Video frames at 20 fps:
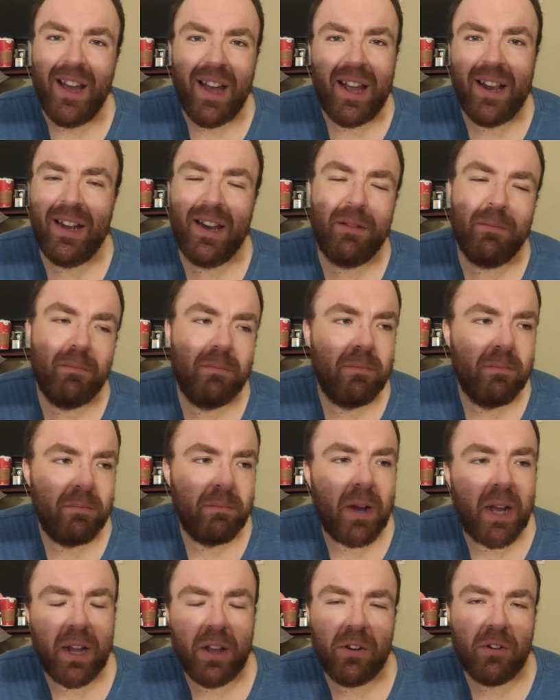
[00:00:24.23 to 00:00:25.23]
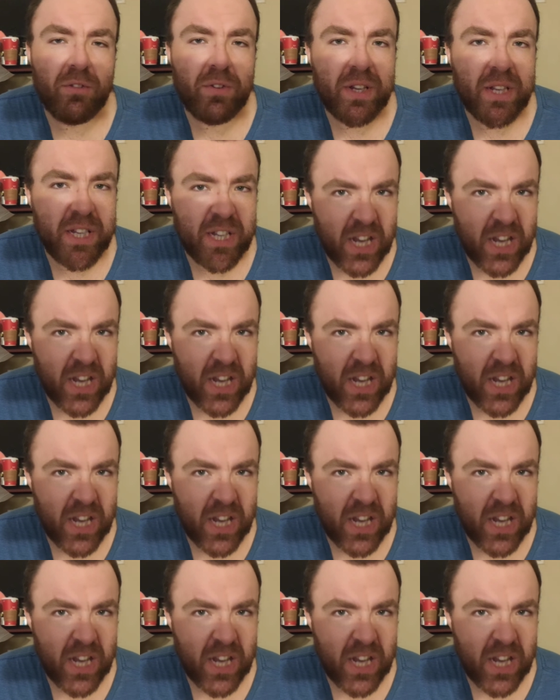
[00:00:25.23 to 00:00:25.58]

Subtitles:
and then my other